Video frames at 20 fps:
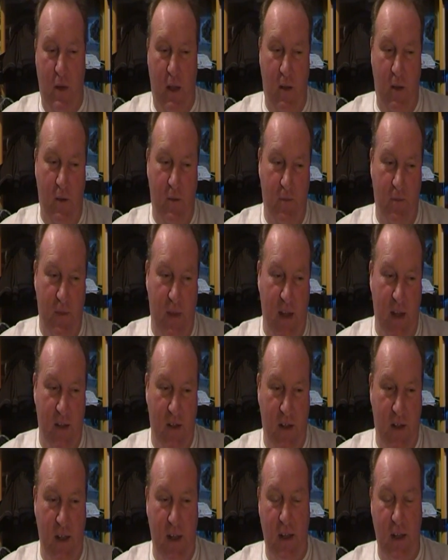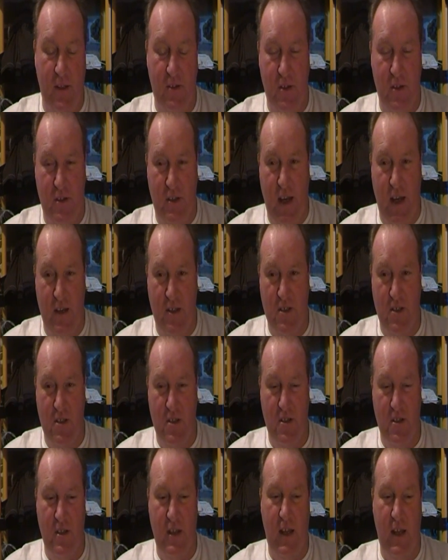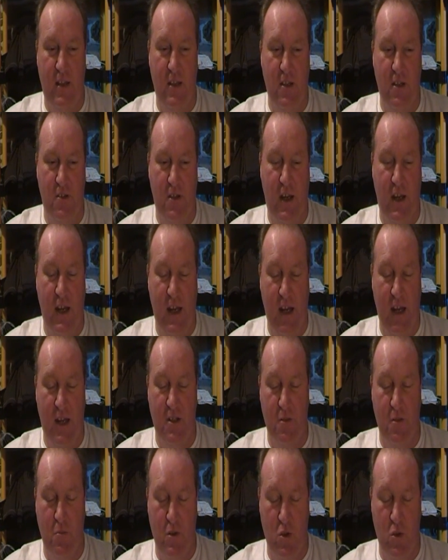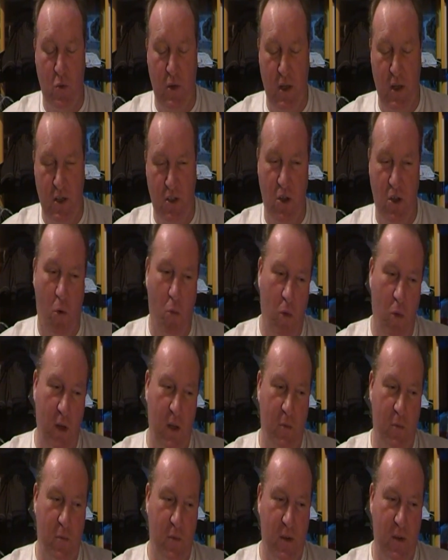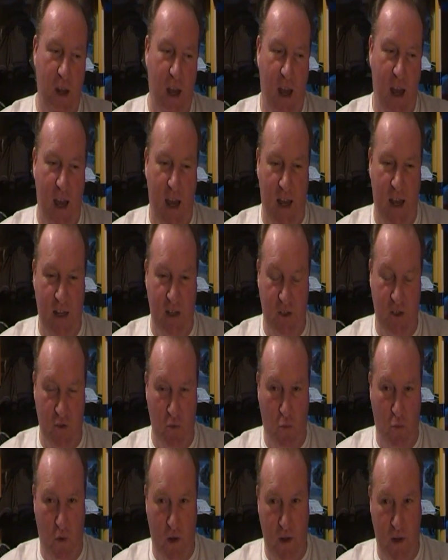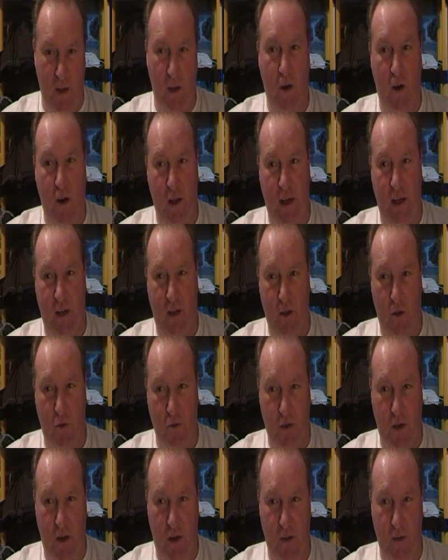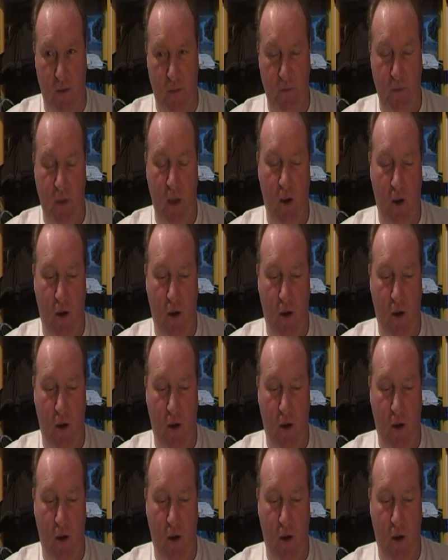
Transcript: Well, that clearly suggests that there's a connection between John Williams and someone in Holyhead Coast Guard.